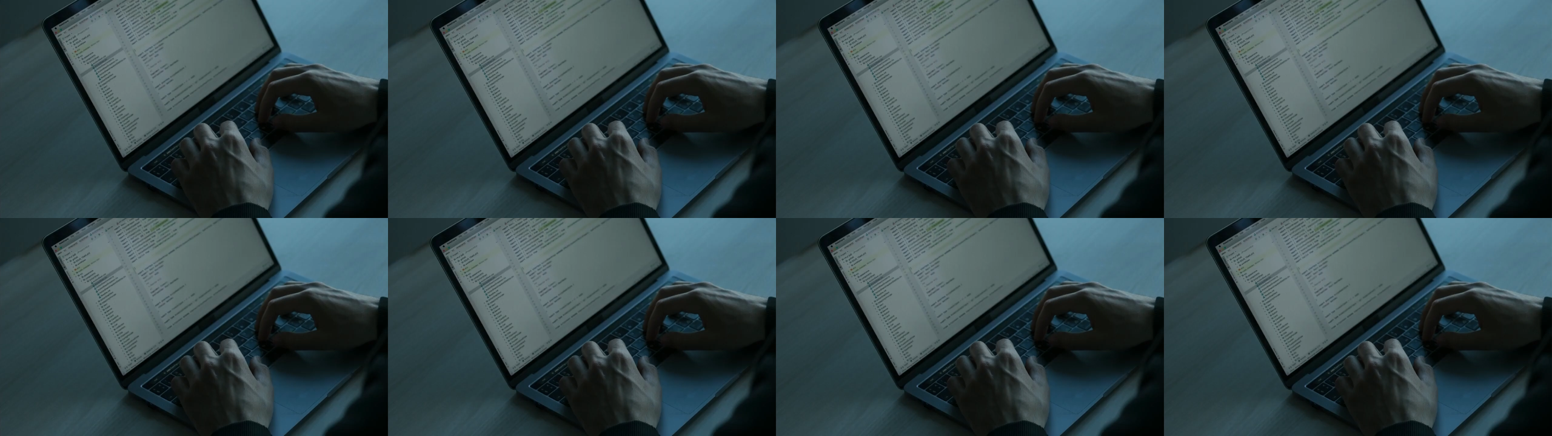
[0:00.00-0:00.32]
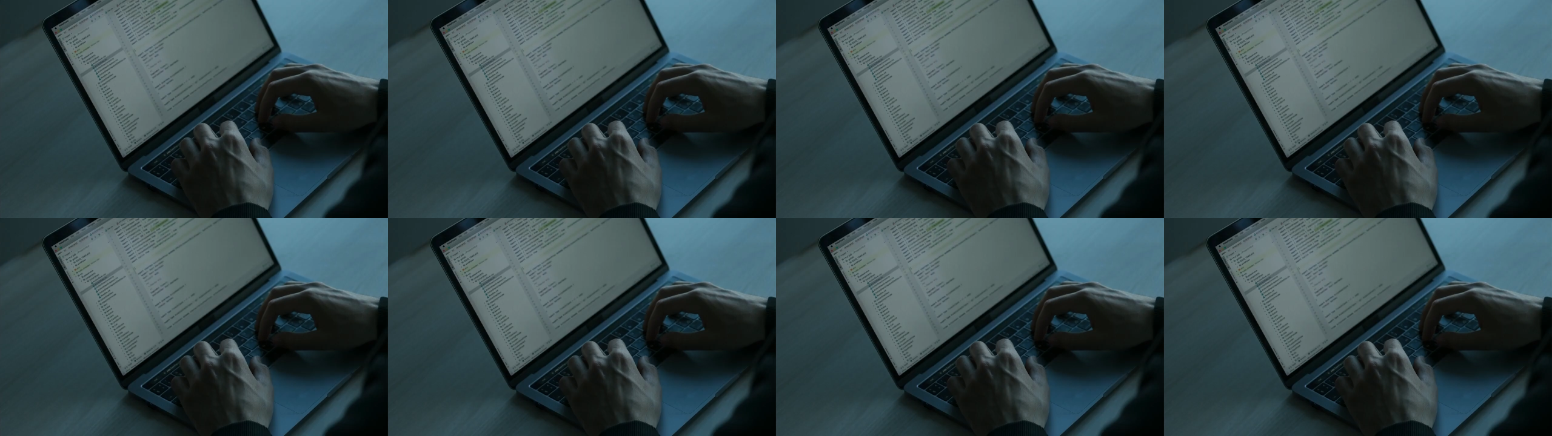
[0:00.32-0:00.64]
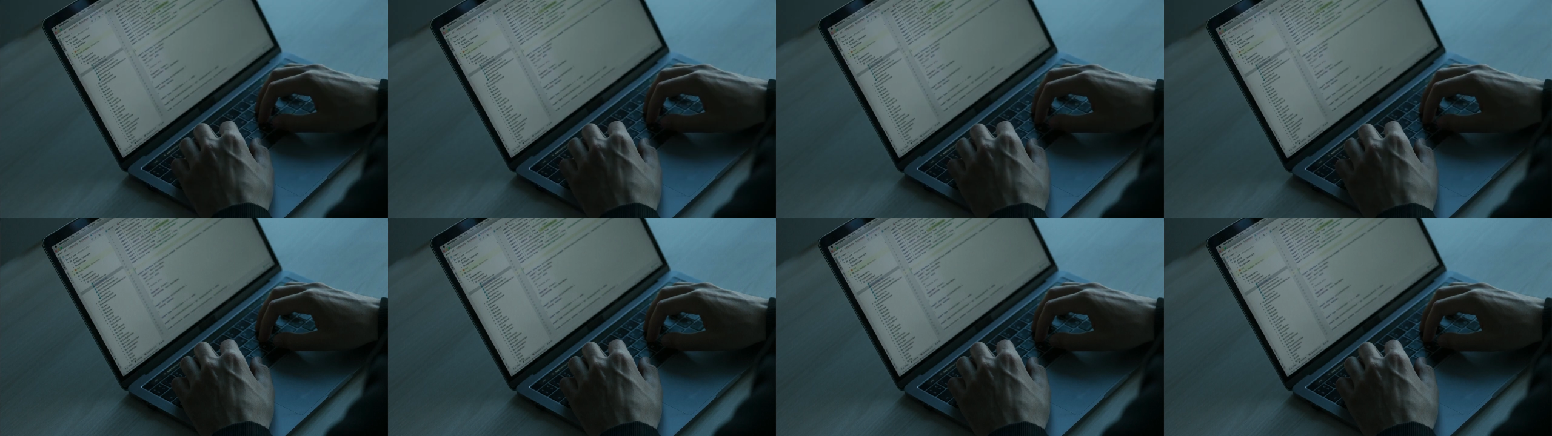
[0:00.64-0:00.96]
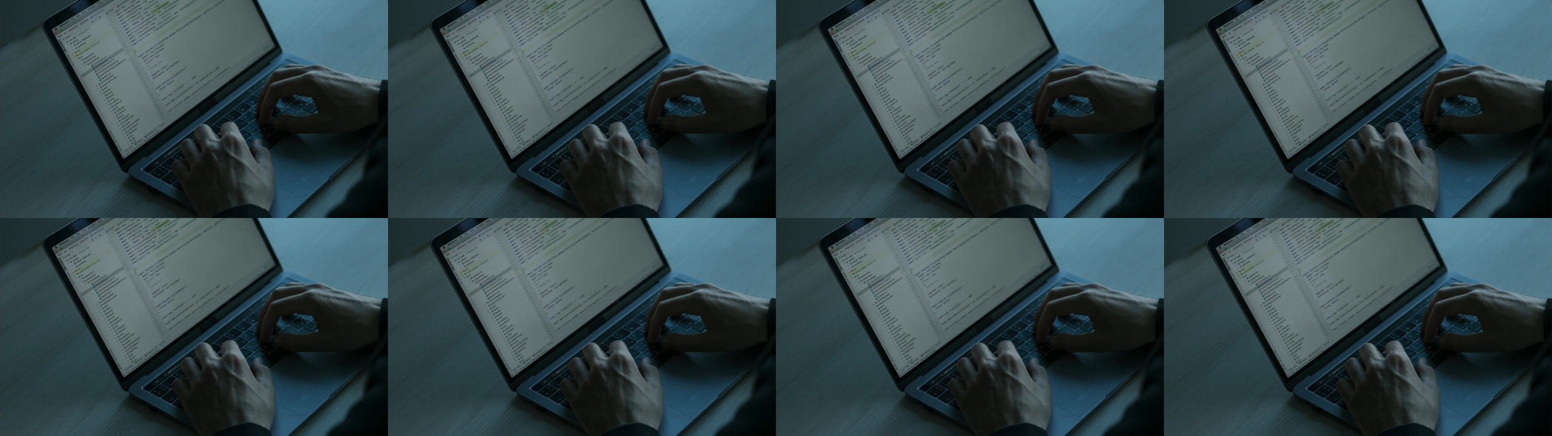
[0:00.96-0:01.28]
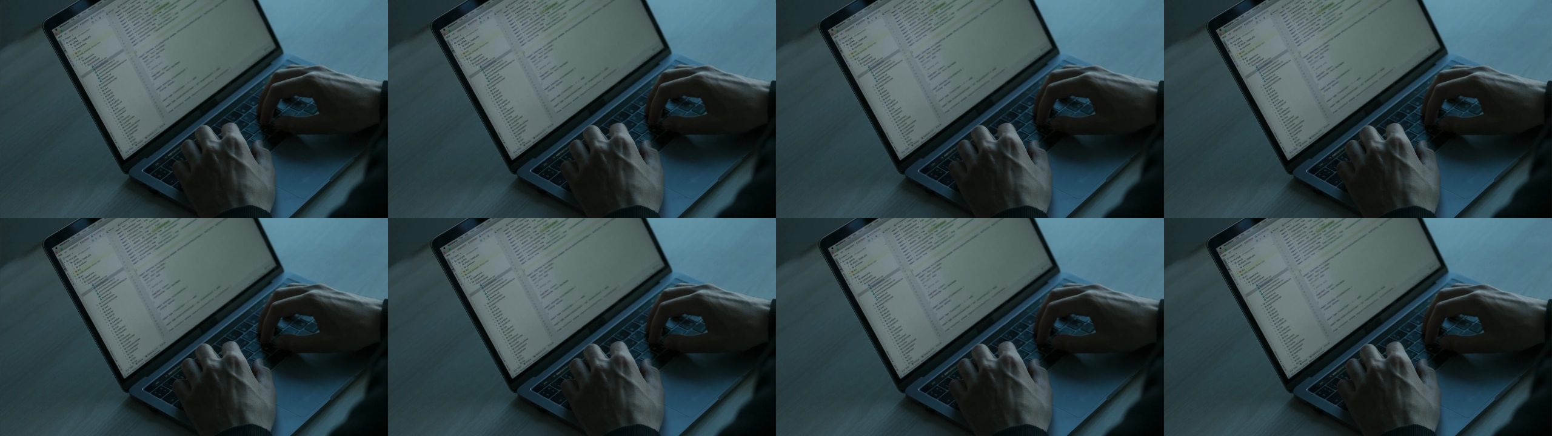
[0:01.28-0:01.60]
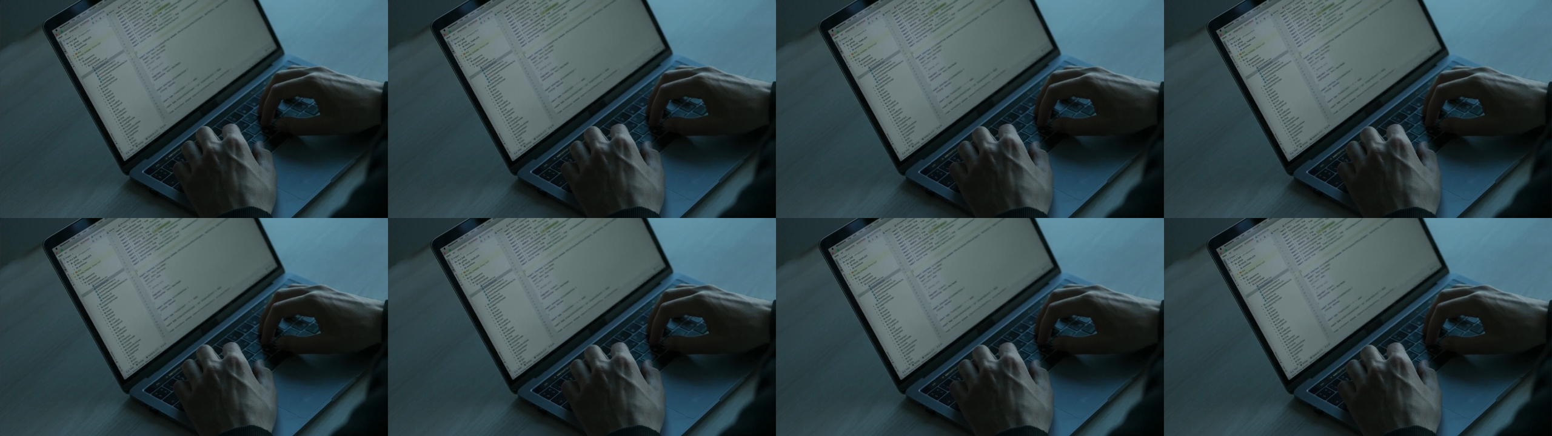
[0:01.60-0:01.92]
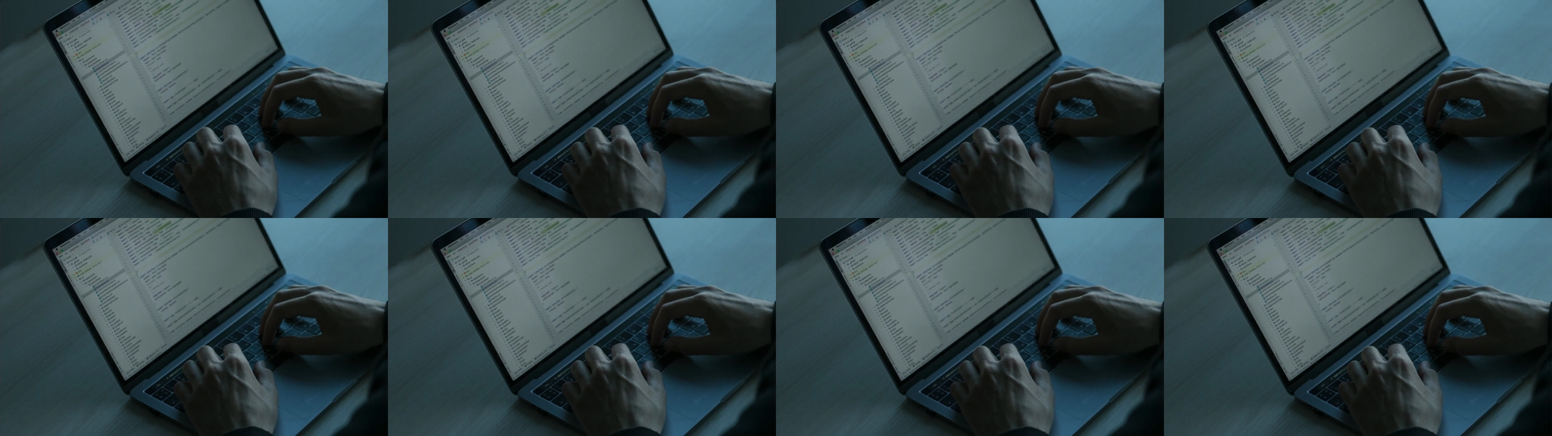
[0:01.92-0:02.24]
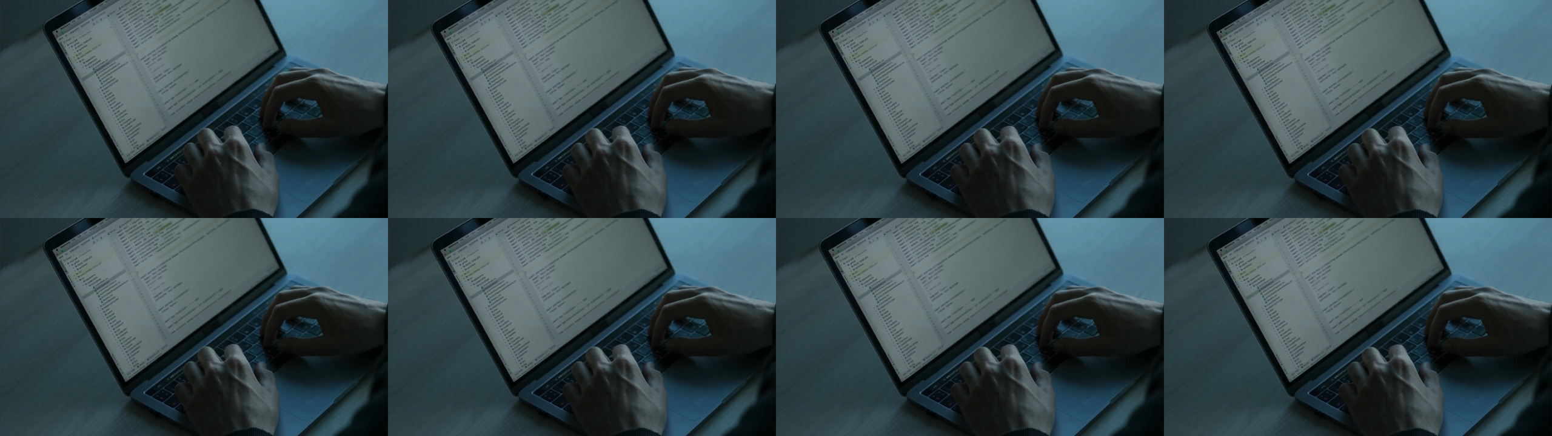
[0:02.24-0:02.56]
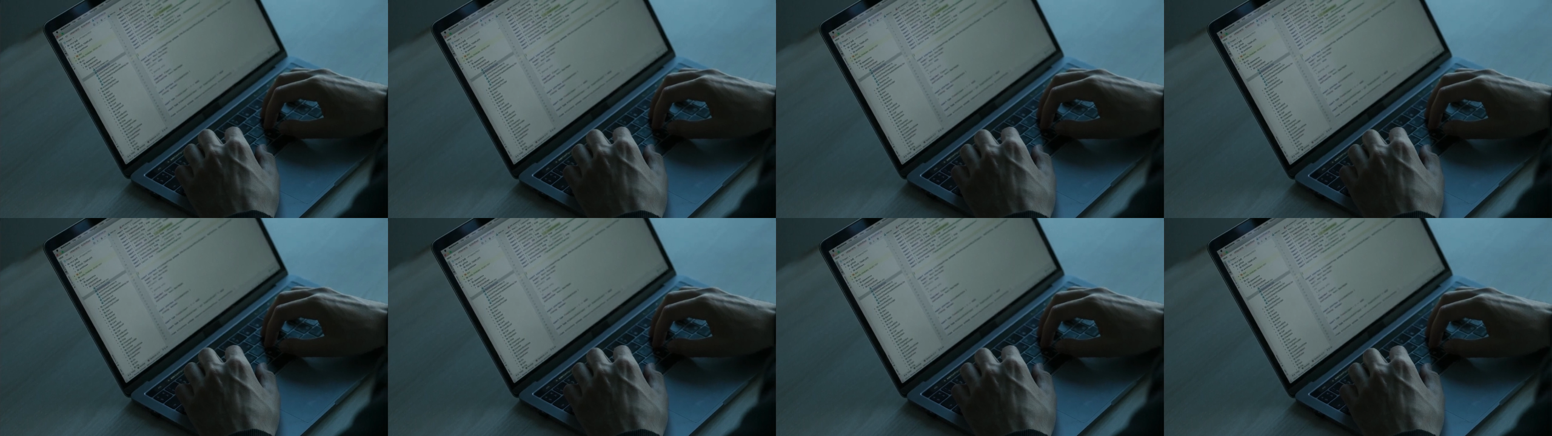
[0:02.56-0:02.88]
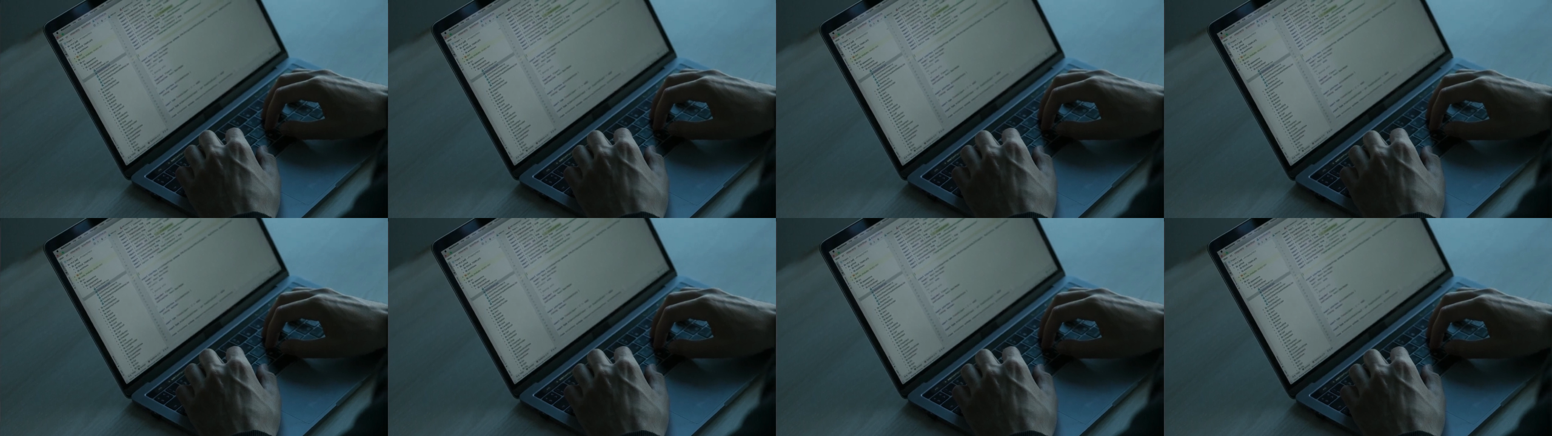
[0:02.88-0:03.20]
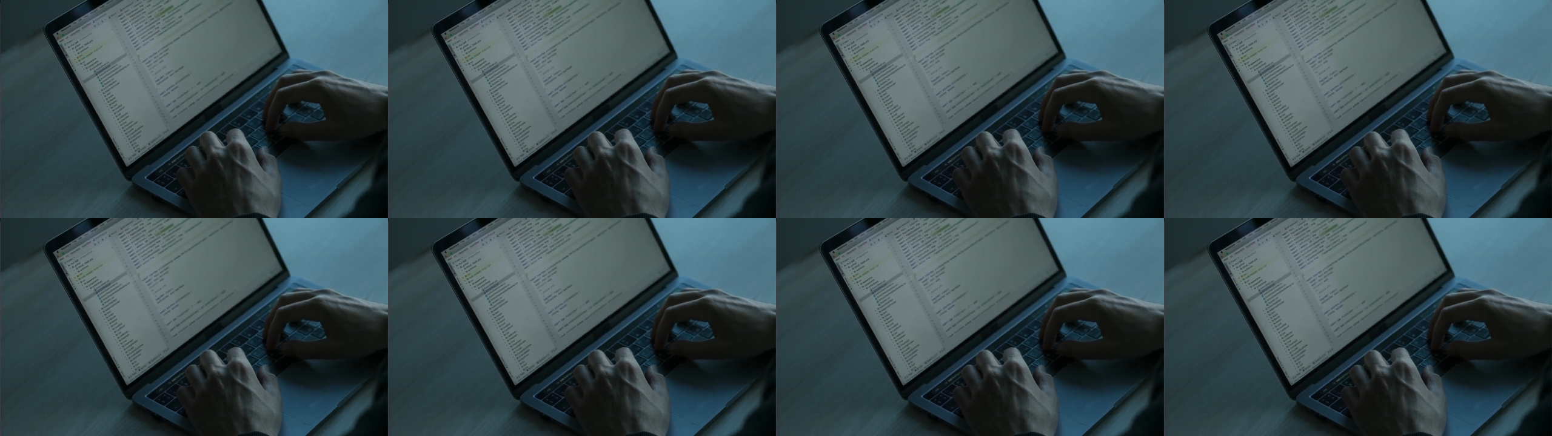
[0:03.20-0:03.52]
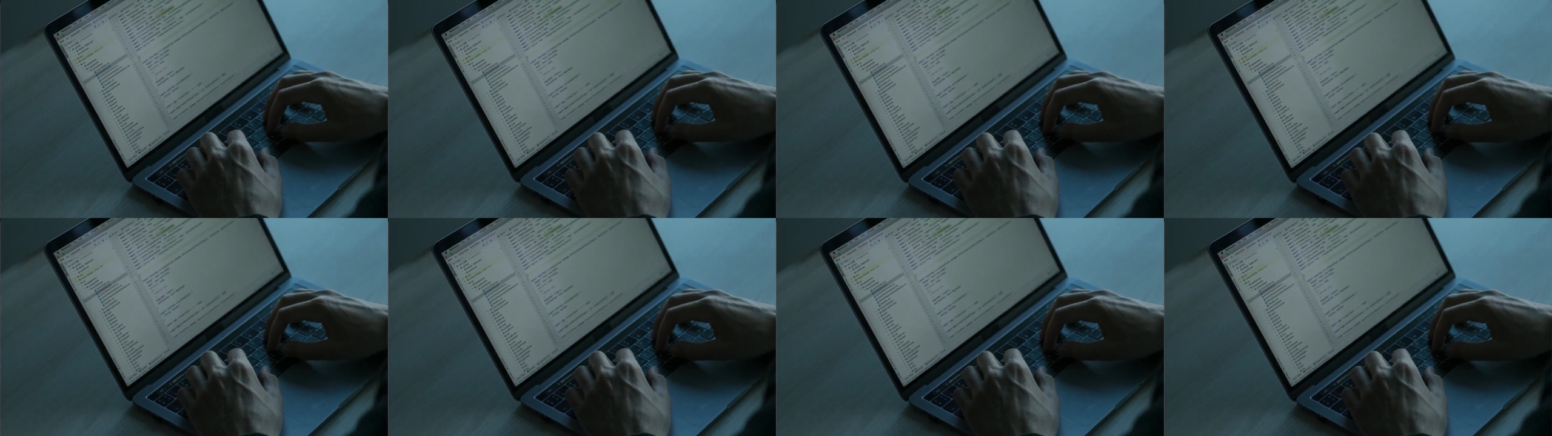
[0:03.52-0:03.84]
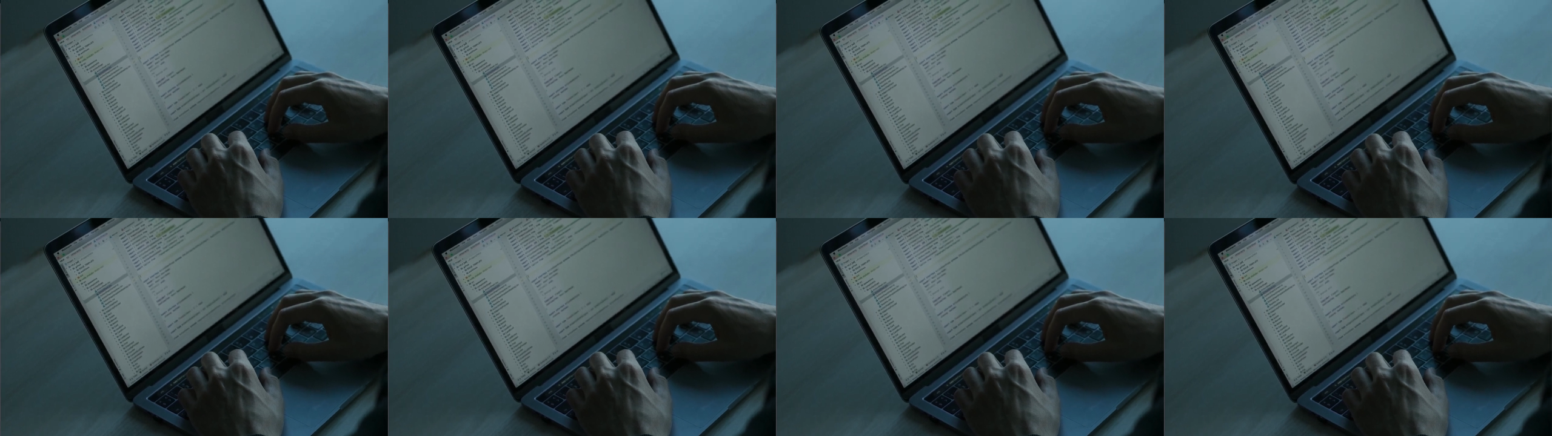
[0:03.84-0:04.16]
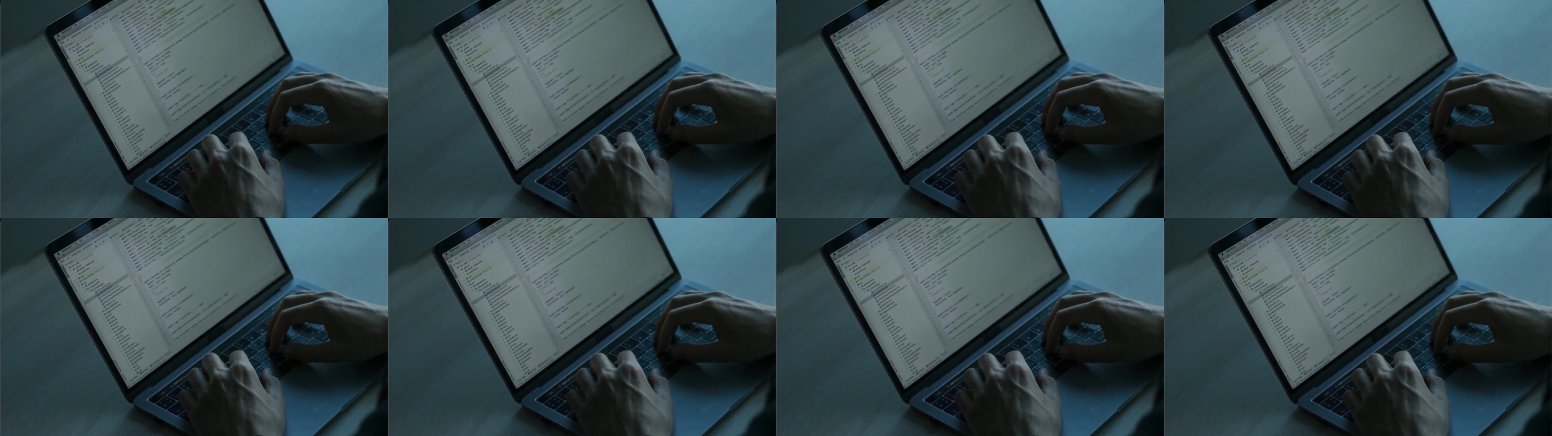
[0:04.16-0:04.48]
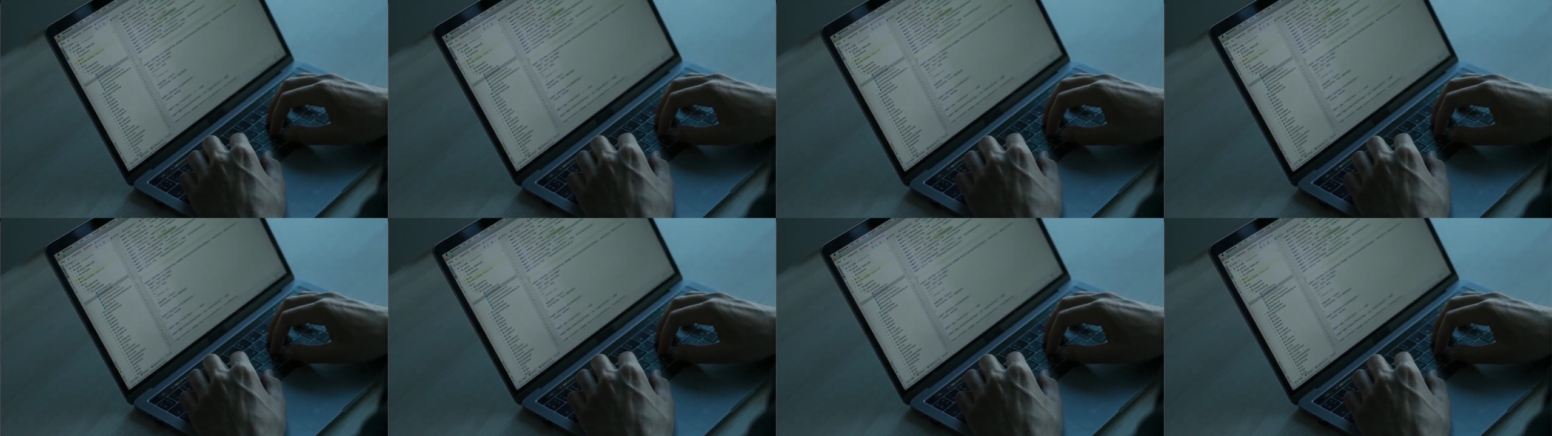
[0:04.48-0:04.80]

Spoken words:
No face is visible, so there are no lips to read.